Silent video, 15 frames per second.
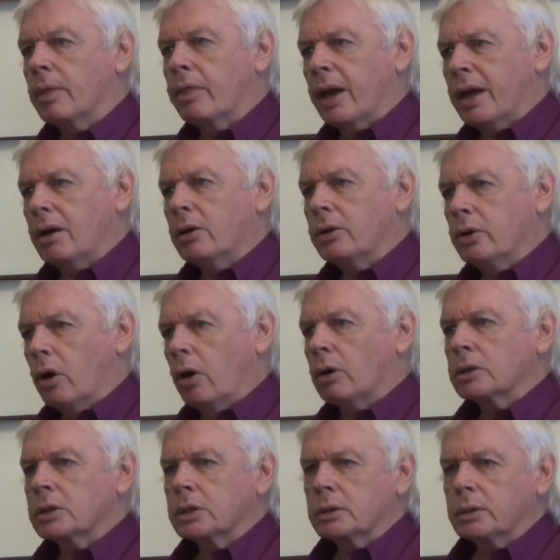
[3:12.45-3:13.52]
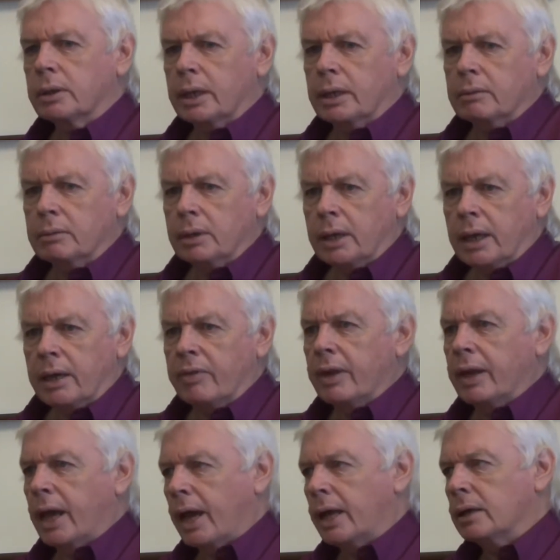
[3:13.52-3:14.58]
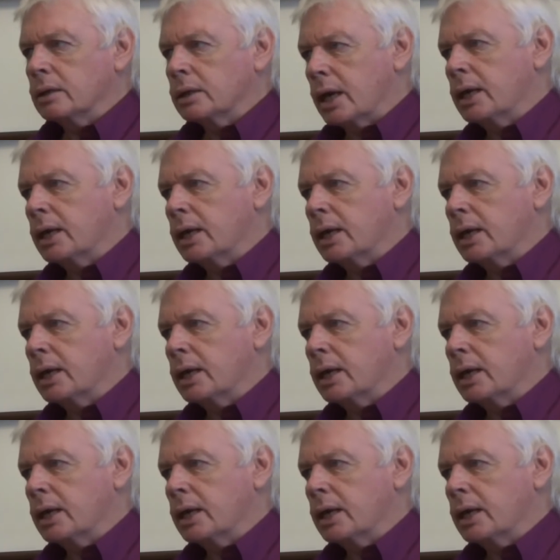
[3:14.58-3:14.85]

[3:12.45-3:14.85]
they are not, in the end,